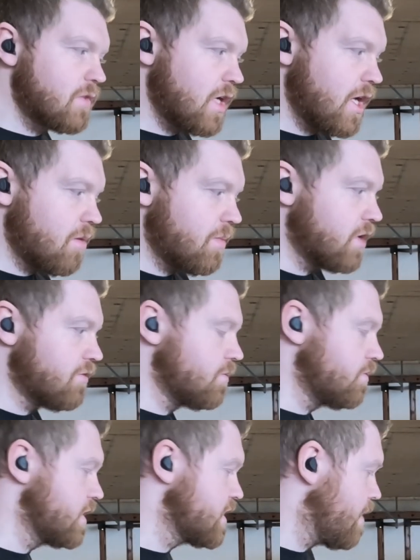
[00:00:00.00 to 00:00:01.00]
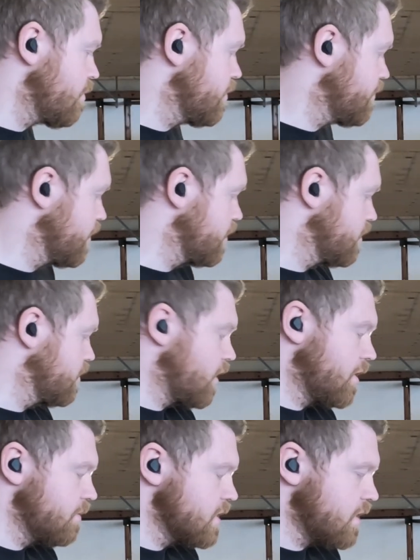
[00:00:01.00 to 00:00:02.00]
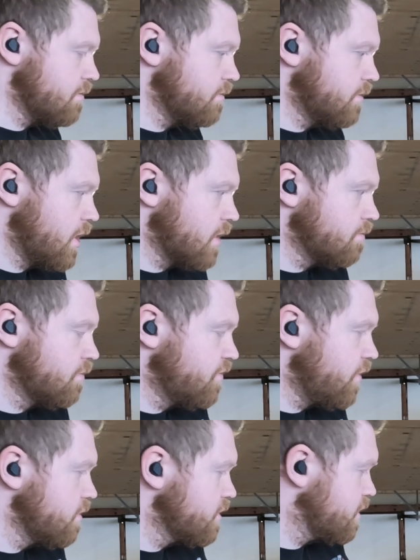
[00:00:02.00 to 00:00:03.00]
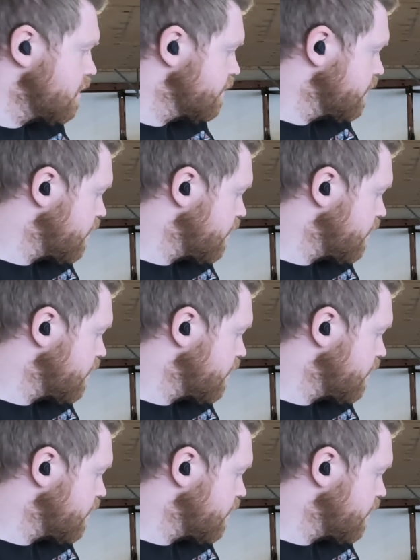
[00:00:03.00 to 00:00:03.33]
Had a bit of a mishap, not a mishap, had some faults on